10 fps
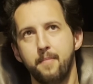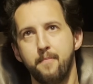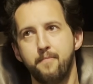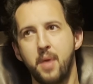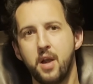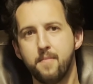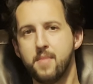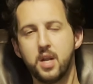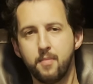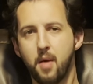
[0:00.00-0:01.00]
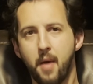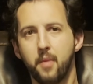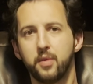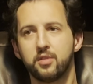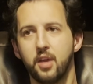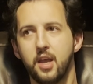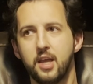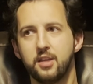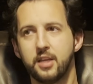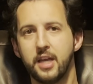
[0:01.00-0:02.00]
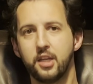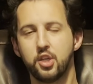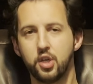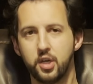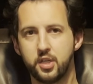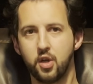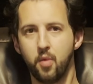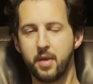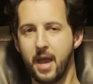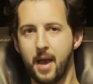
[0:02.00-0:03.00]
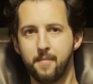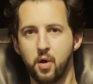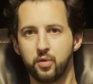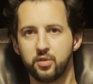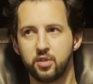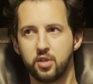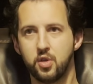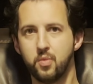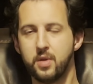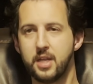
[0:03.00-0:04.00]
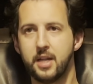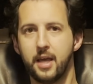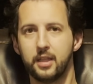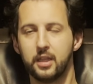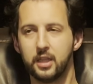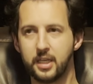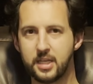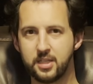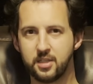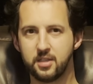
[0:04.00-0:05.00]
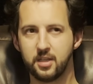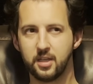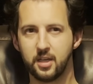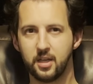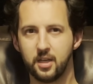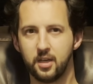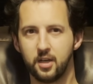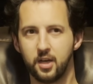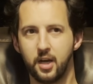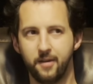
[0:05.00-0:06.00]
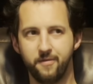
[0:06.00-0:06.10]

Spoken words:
Bare minimum, I would say, to get good Dolby Atmos, you need at least a